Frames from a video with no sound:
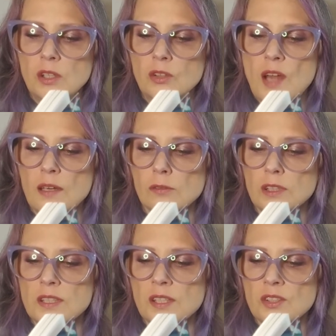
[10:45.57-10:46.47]
You not
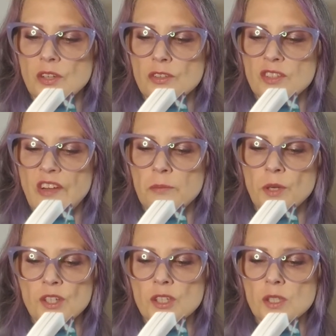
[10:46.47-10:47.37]
only sense others'
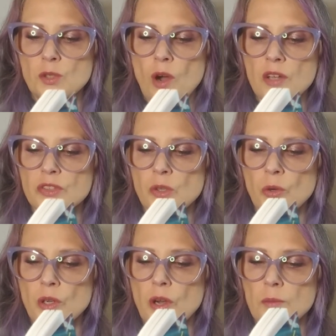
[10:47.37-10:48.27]
vibrations, you
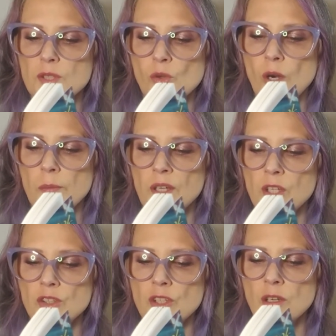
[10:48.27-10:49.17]
also absorb and
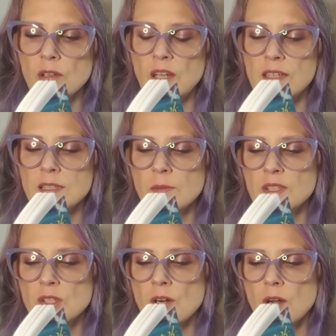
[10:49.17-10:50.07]
internalize them
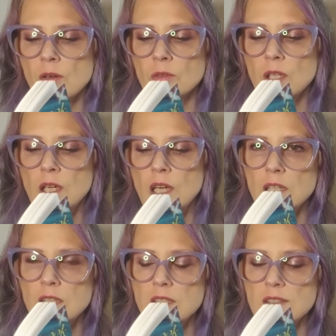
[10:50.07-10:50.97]
as your own.
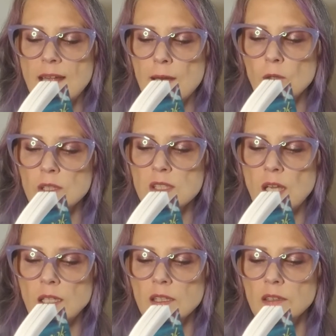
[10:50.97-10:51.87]
This is not only
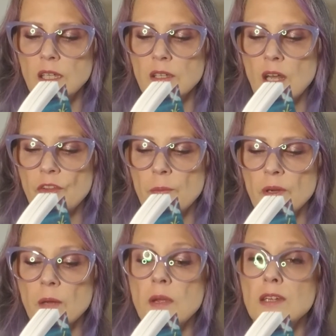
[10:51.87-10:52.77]
psychically unhealthy,
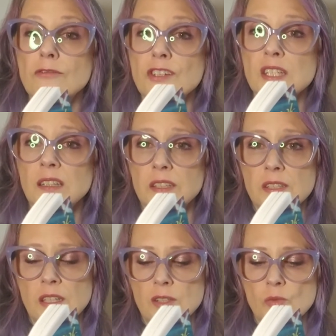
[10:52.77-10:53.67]
but can make you physically
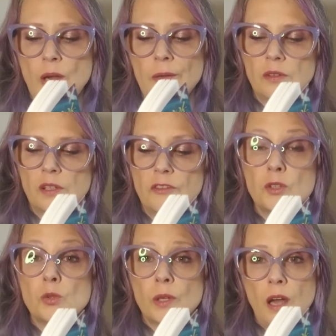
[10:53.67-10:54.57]
sick as well, if you
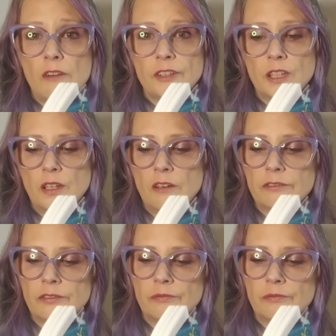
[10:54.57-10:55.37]
do it often enough.